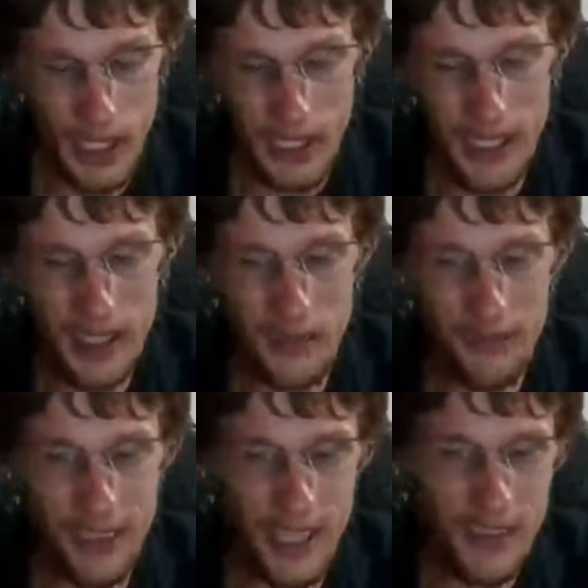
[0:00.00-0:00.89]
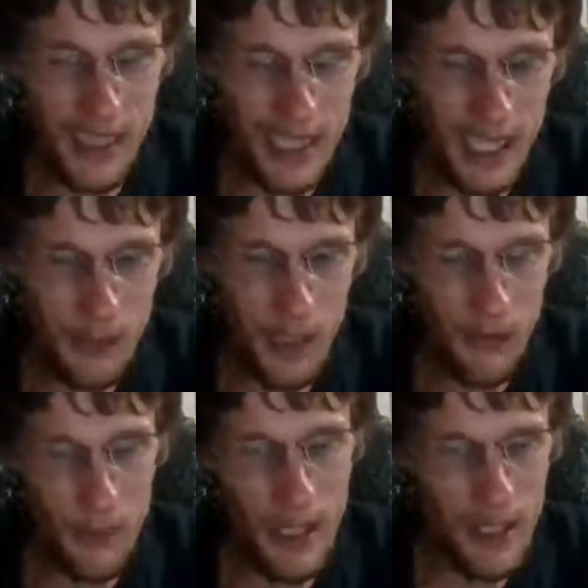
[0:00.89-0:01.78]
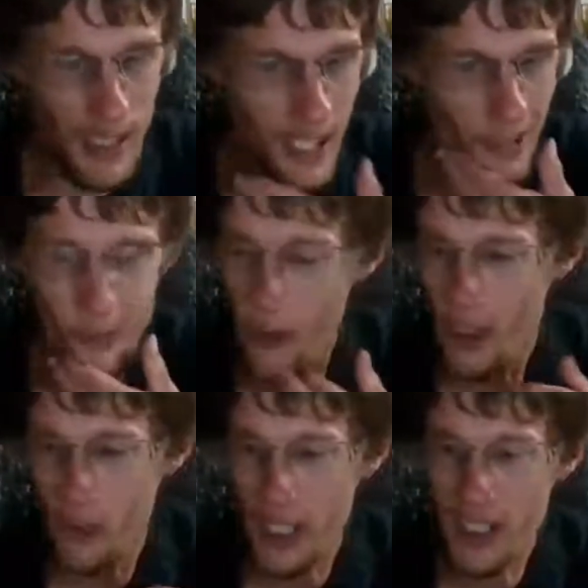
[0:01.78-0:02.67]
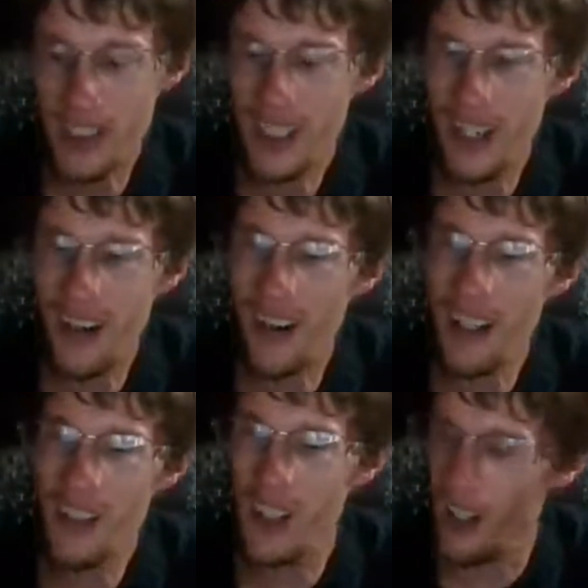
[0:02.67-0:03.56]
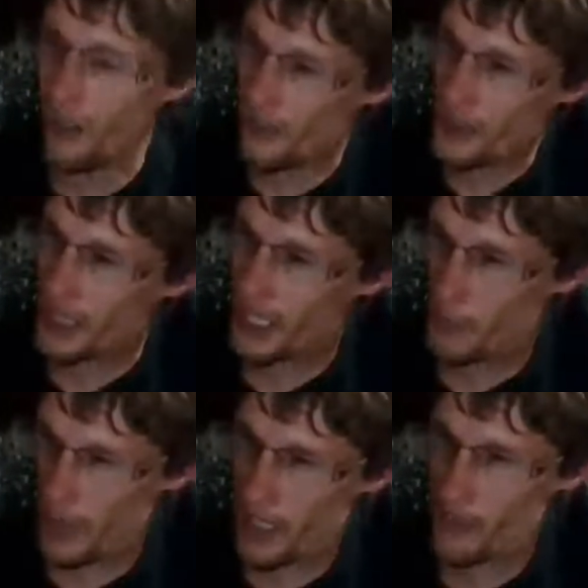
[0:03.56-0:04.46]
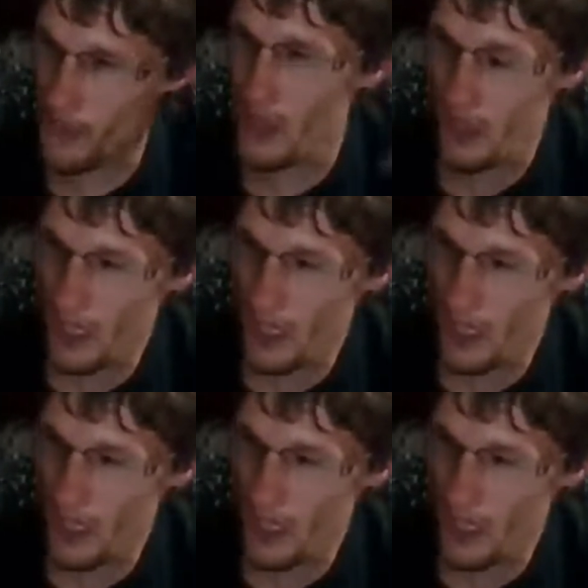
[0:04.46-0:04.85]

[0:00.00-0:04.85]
There are some friends that came in from out of town wondering why there's ice on the side of the mountains